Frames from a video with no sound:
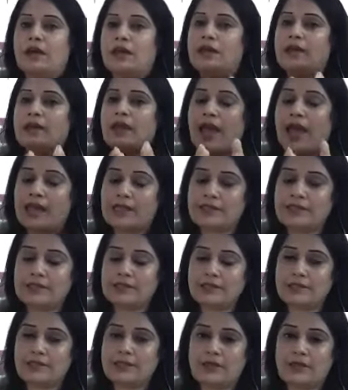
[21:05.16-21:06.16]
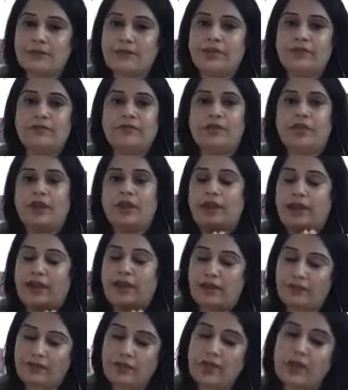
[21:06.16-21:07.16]
in Hanson, I mean, we are
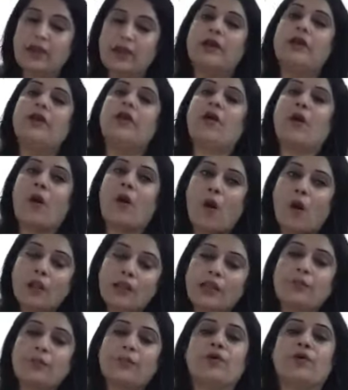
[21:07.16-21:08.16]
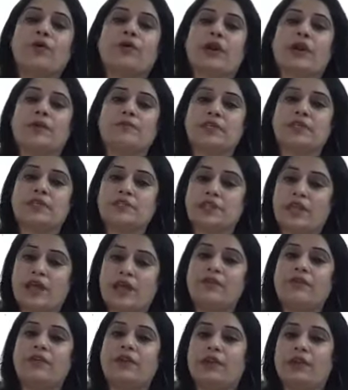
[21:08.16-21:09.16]
having all the programs in
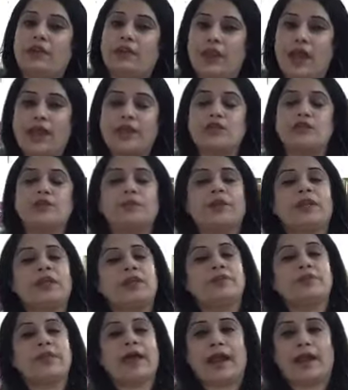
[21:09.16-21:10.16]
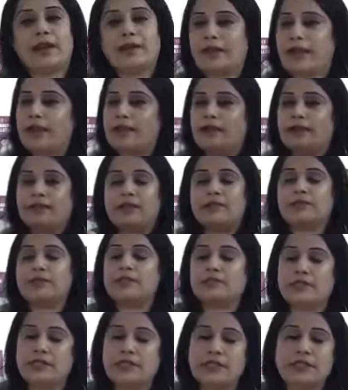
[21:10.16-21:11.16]
January. I do believe that, that this
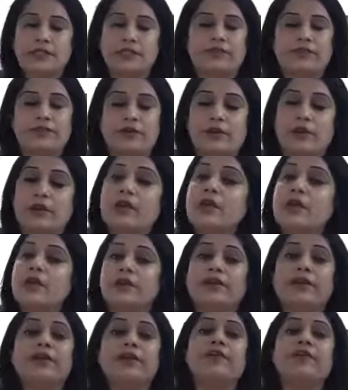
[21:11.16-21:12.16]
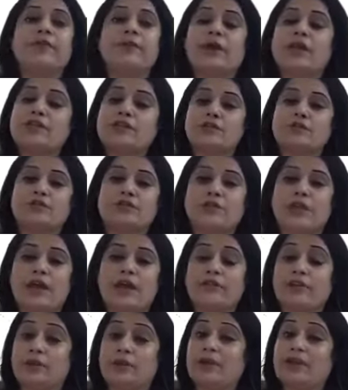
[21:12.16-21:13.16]
is easy for deferment to
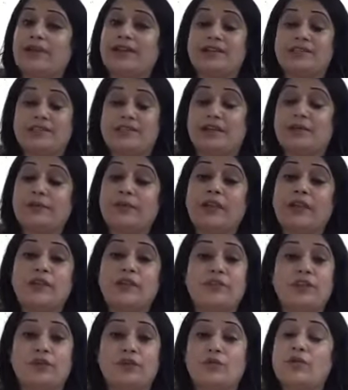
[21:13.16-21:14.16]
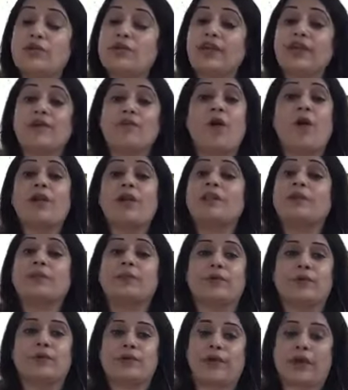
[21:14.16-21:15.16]
January. But at Sudbury, we don't have all the
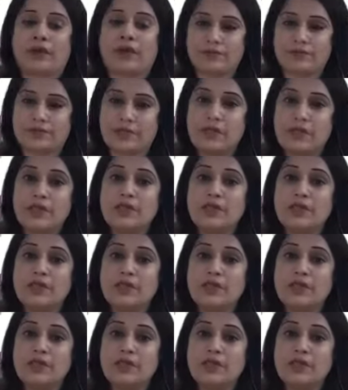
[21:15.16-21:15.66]
programs.